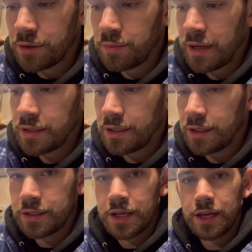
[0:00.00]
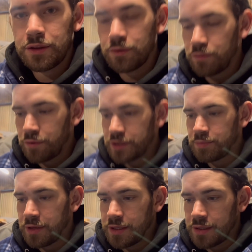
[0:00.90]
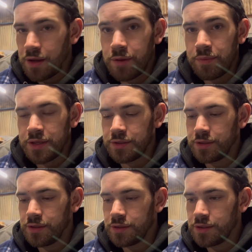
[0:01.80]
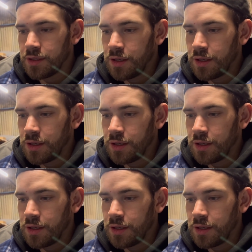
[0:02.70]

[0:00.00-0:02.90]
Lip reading: to basically take the wrist pins out the pistons.